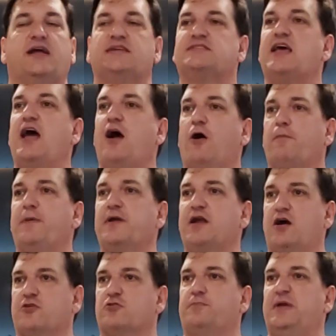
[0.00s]
It's helping
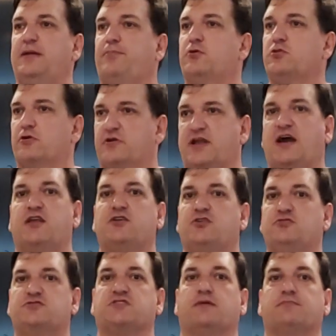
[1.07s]
other people learn how to
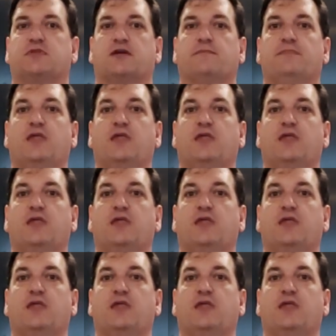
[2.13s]
do something.